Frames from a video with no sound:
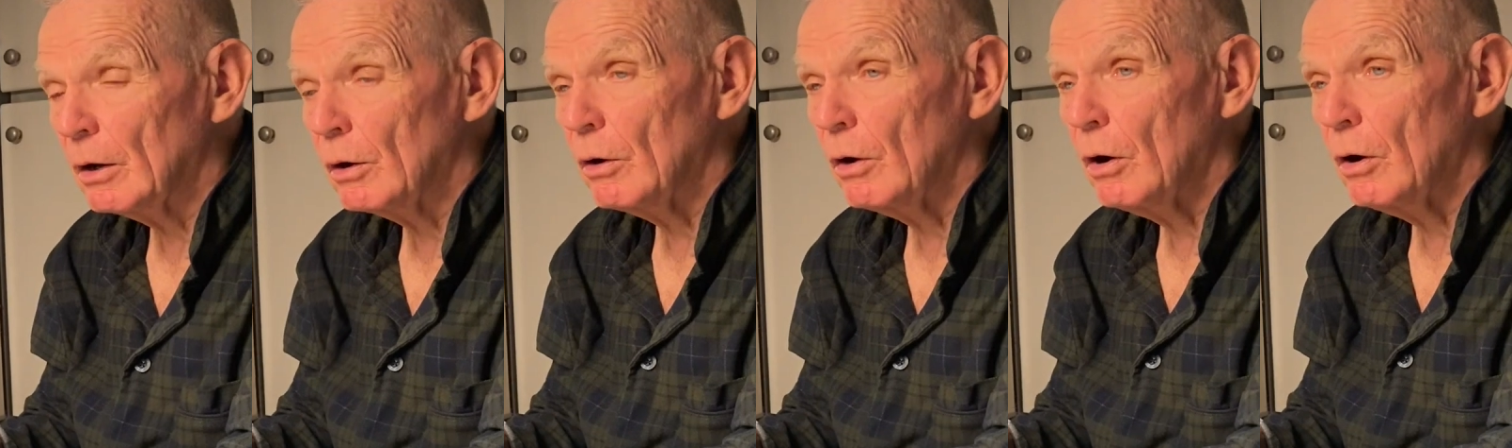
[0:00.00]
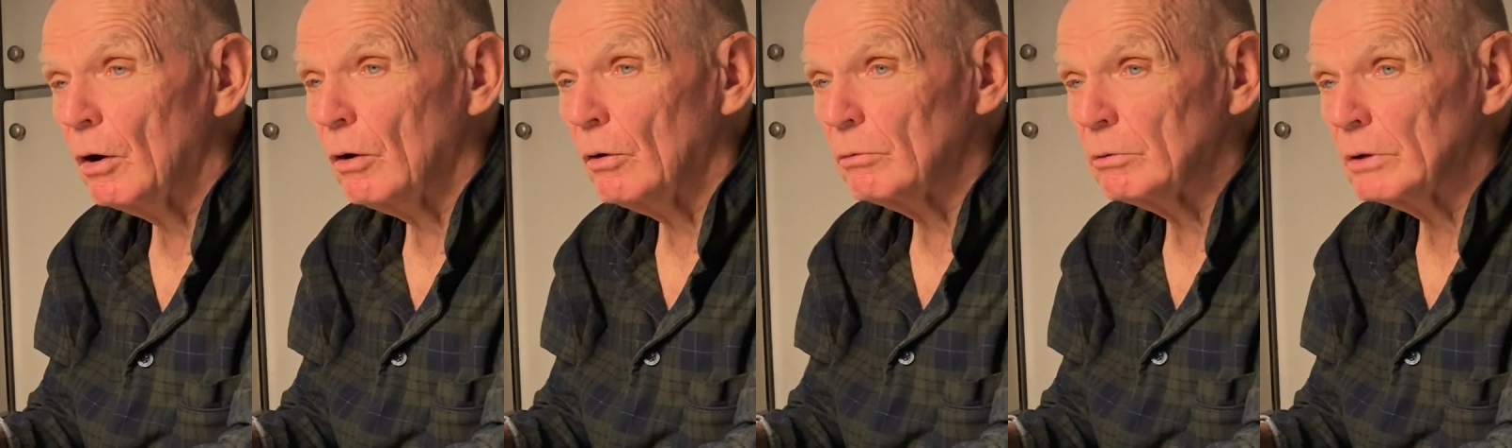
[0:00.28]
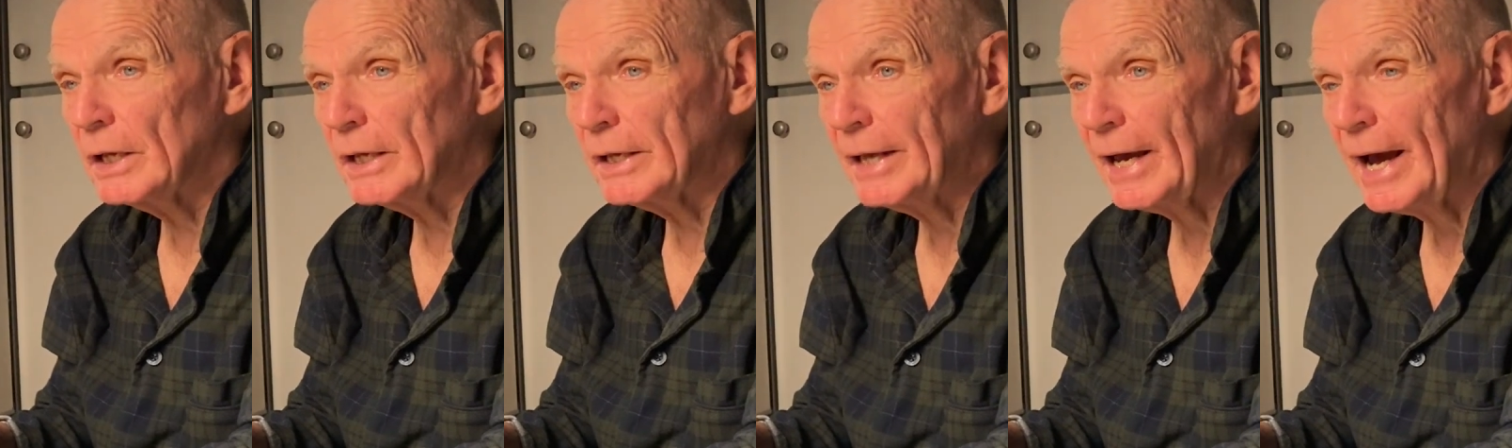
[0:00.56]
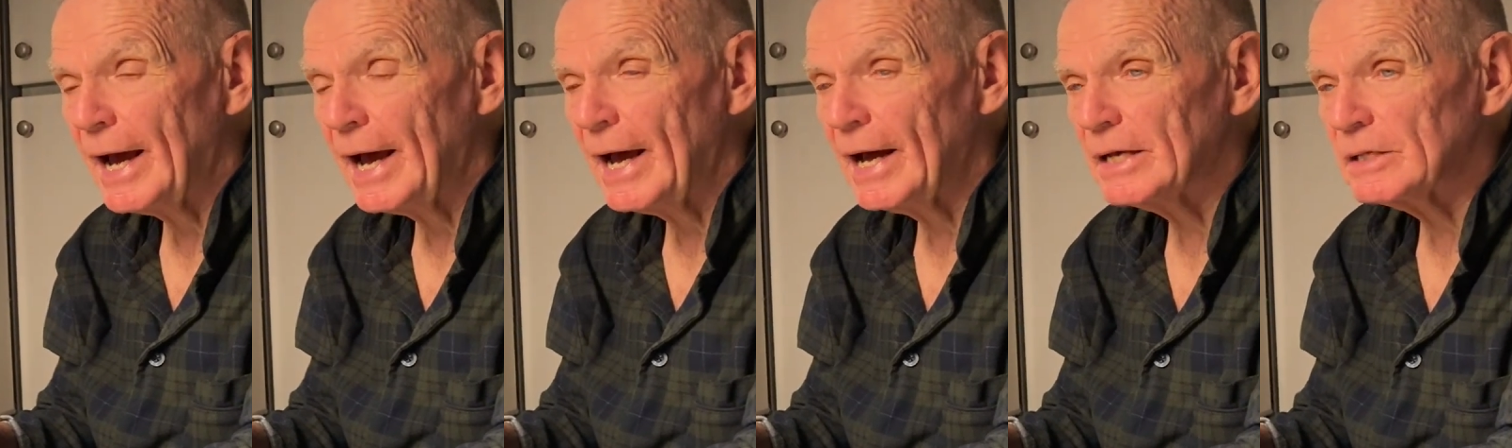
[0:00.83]
holy
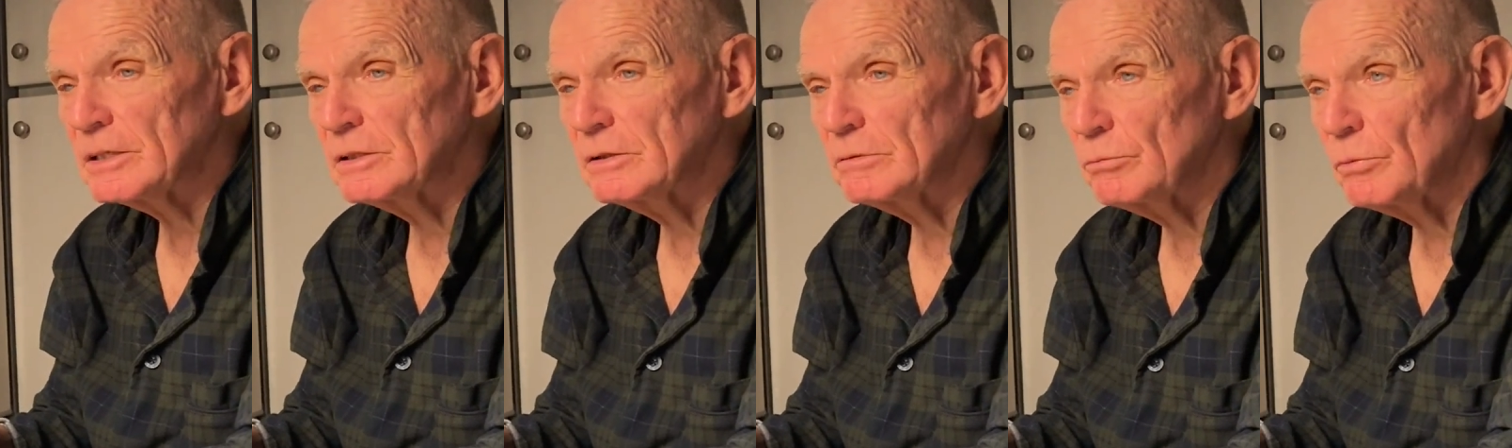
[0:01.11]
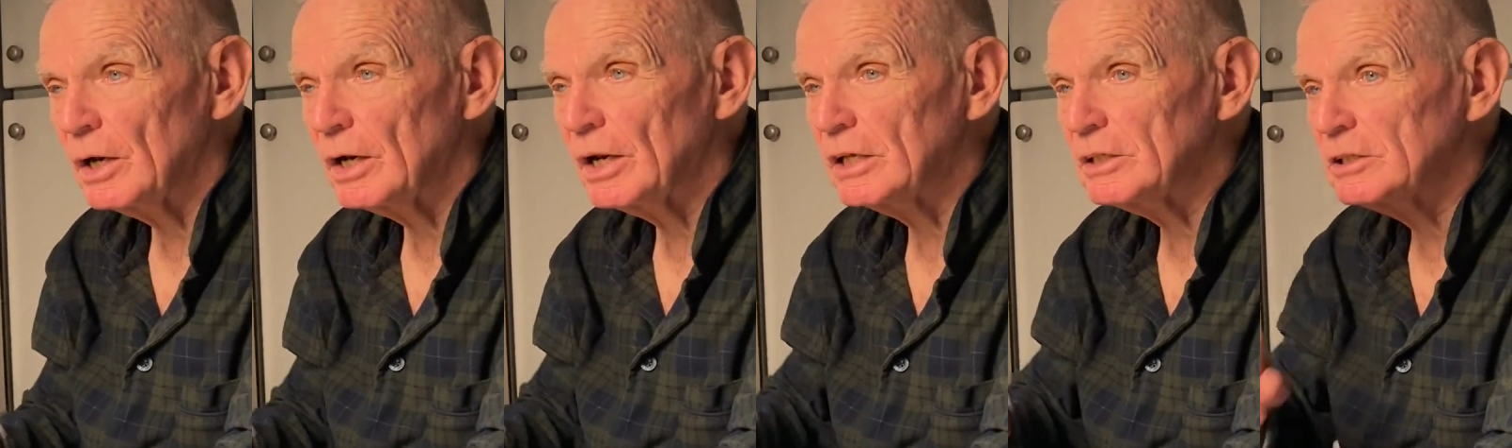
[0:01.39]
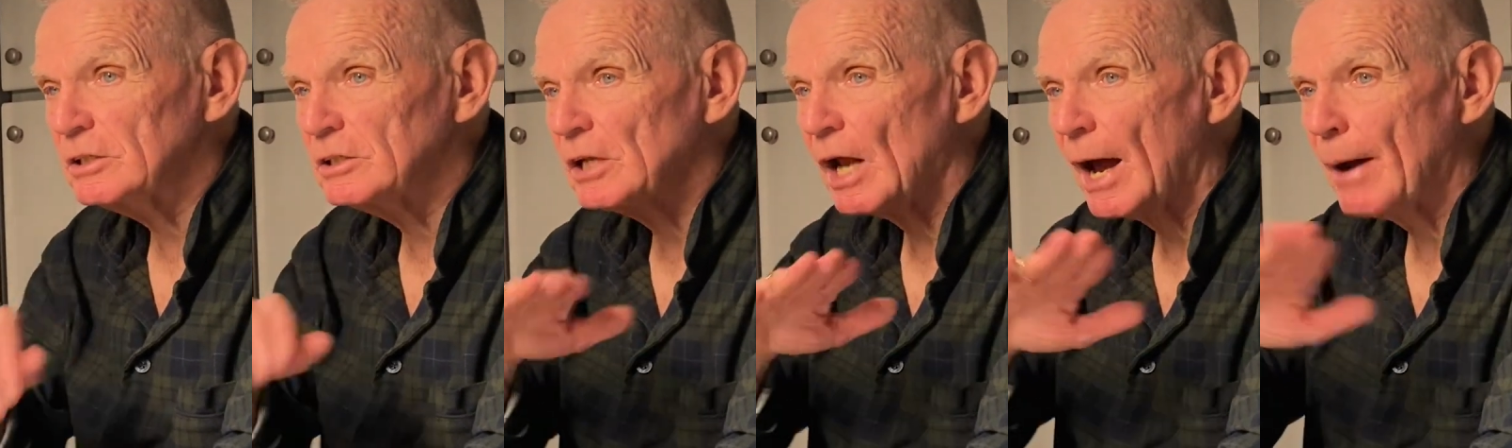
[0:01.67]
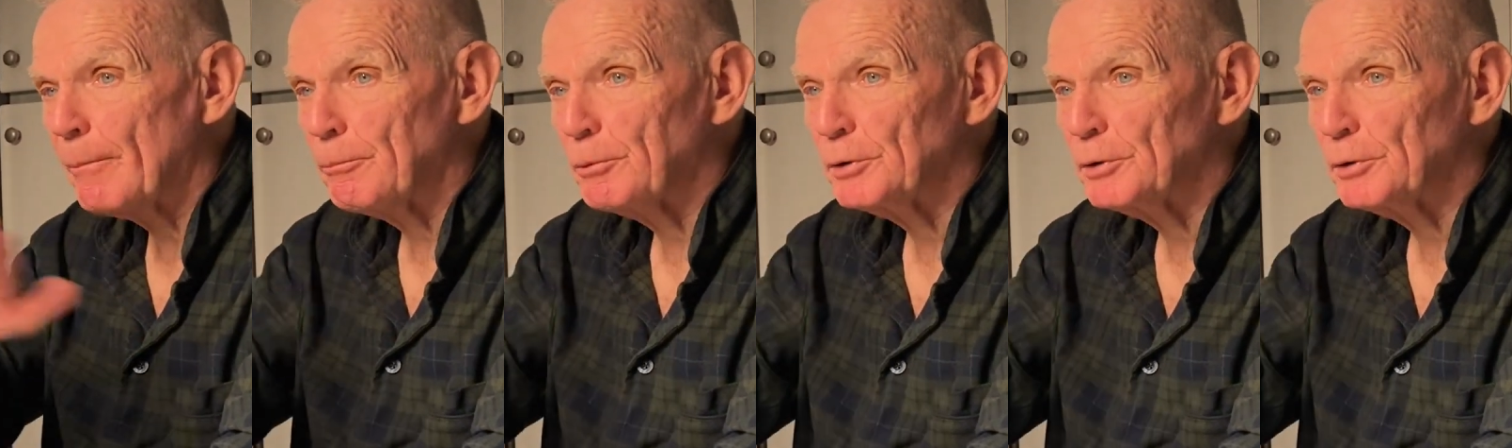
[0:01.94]
cats! But let's stop